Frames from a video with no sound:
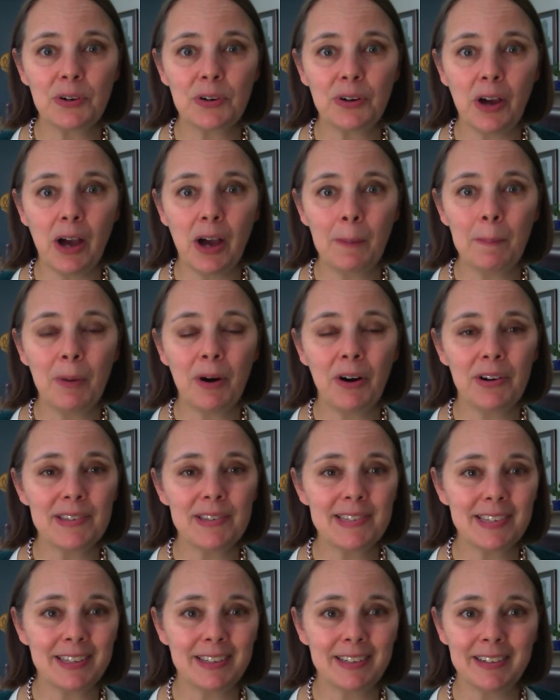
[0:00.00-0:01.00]
or
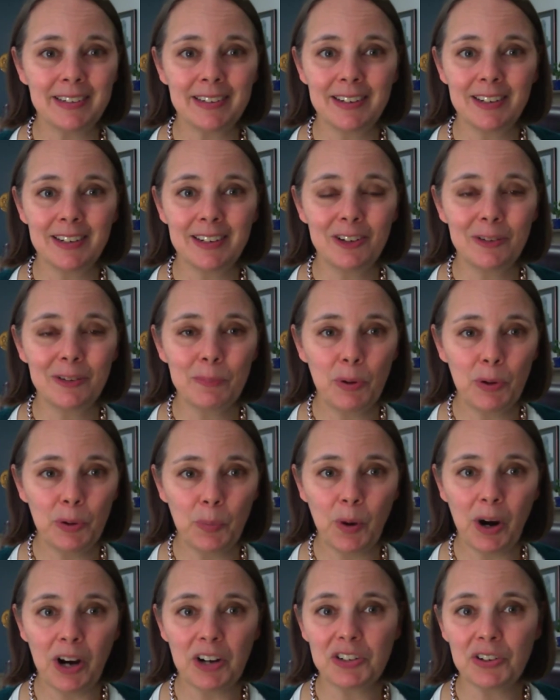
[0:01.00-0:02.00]
nonpartisan poll
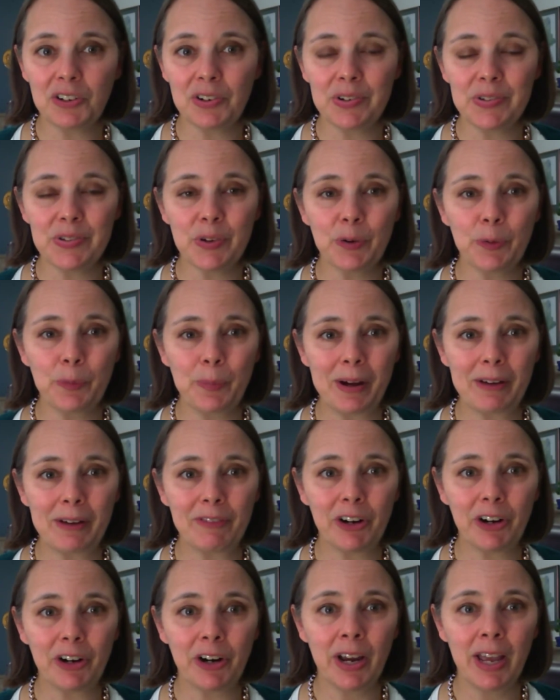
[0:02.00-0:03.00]
watchers or
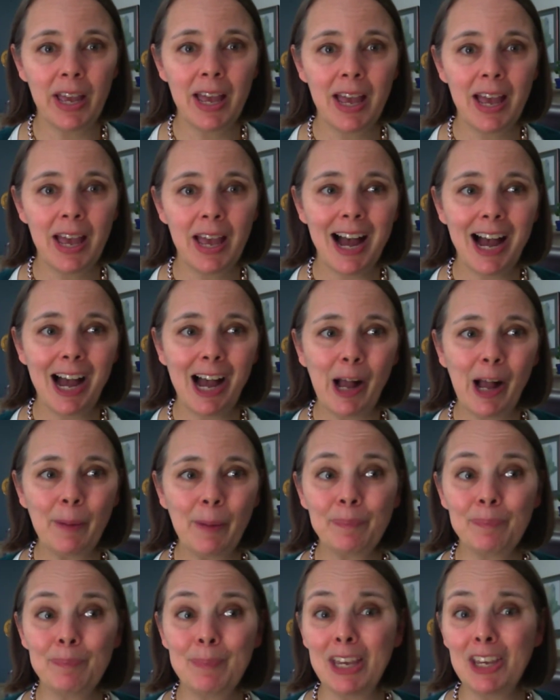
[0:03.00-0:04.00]
whomever,
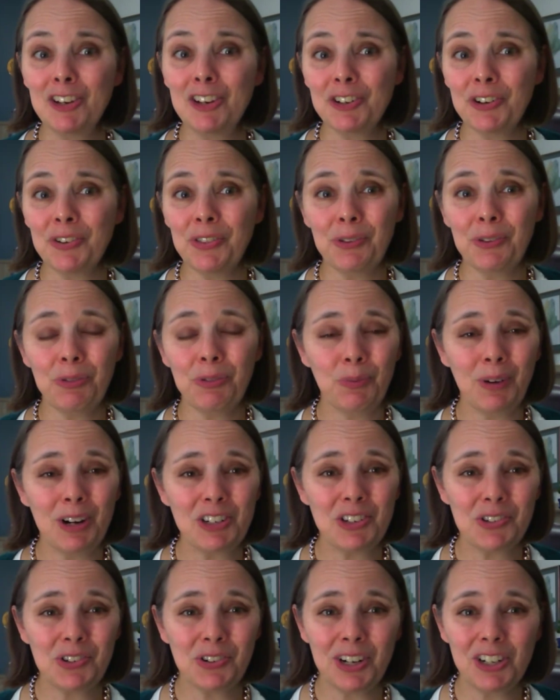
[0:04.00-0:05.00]
making sure that the
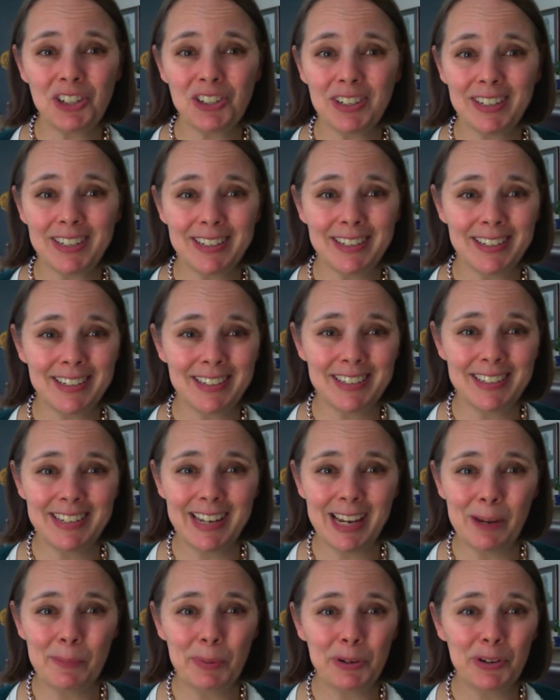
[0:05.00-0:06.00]
registration
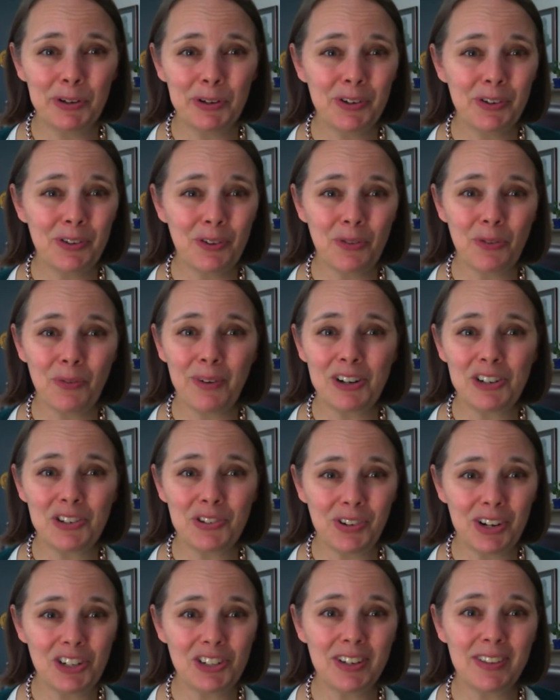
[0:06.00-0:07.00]
table or the
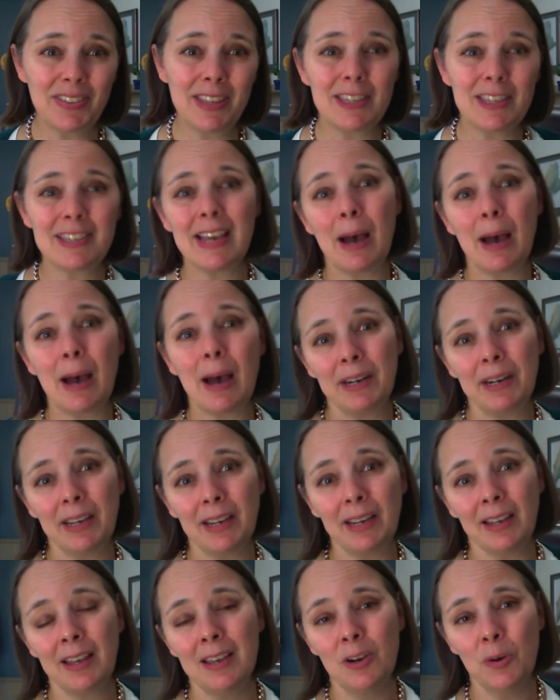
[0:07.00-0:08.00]
registration that's
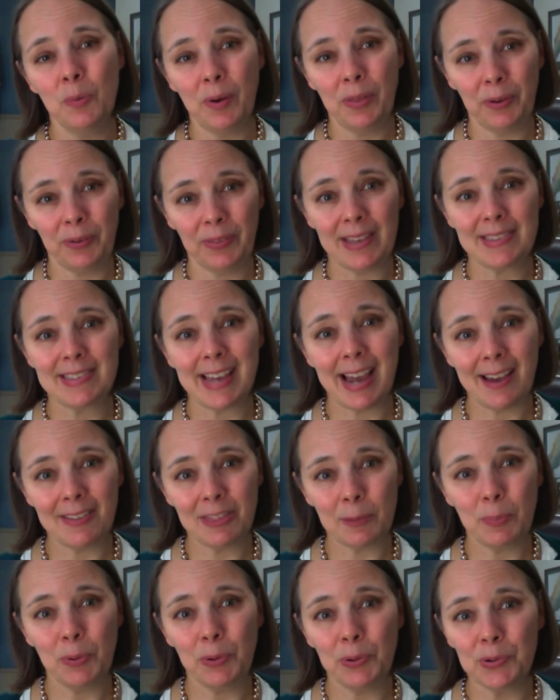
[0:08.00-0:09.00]
happening, whether that's at
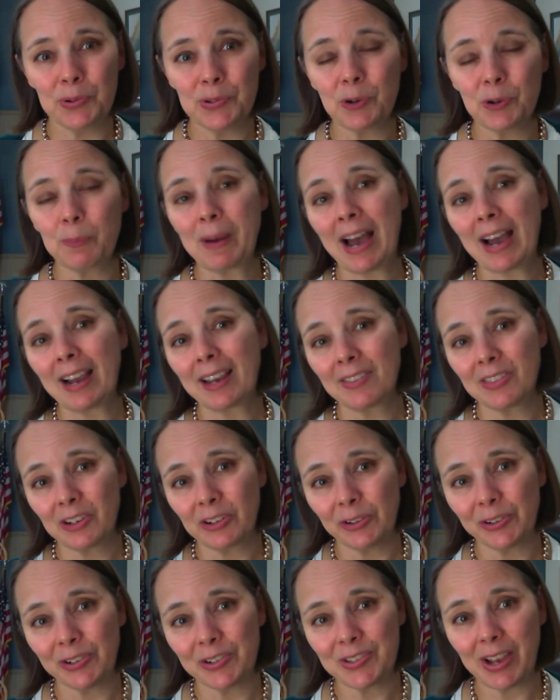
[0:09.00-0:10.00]
the polls or back at the
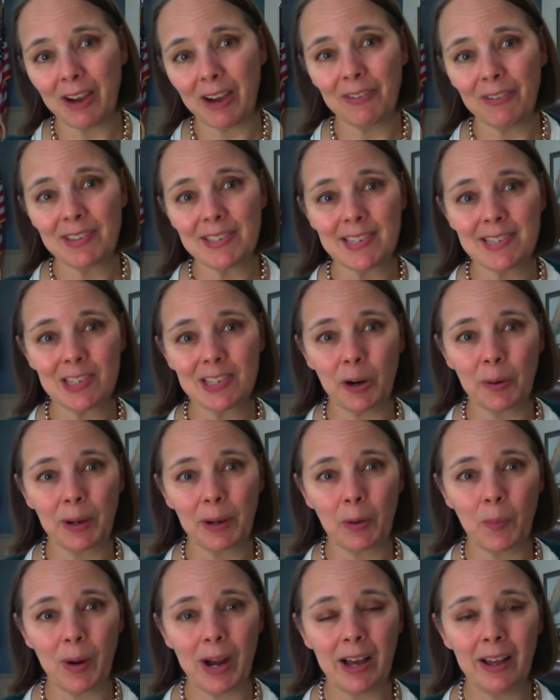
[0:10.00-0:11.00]
clerk's office, is
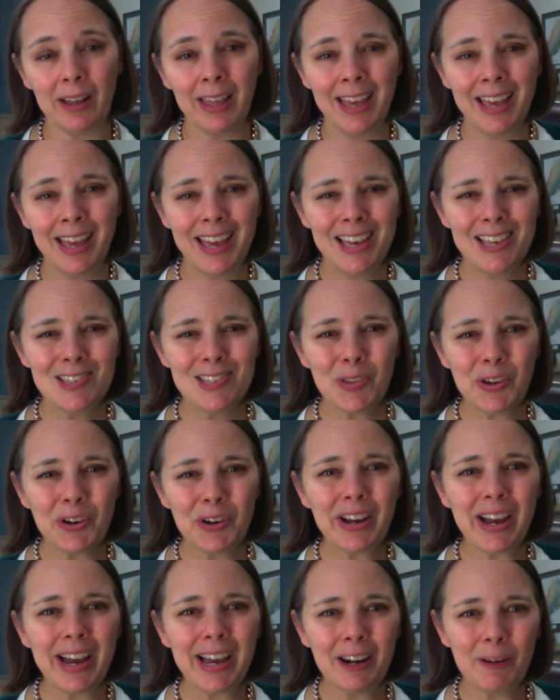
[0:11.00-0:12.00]
going well. So
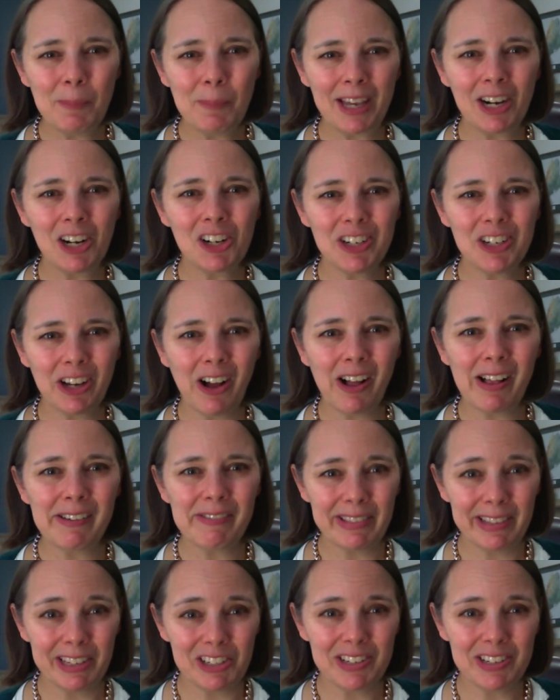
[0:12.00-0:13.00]
they're kind of managing all of
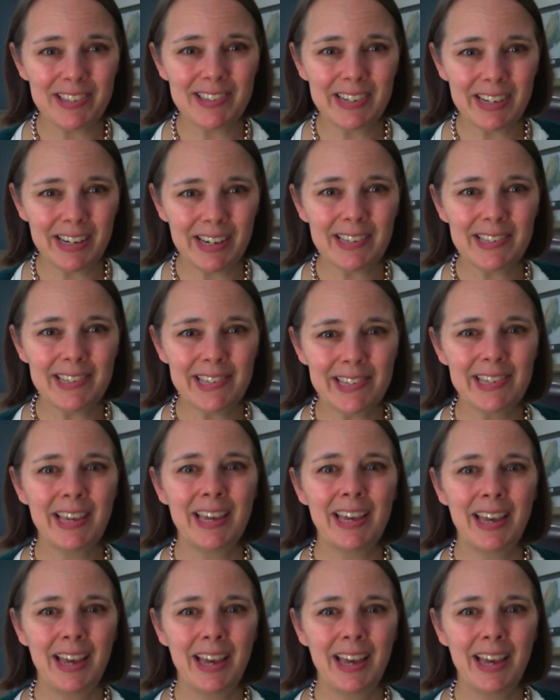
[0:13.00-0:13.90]
the logistics.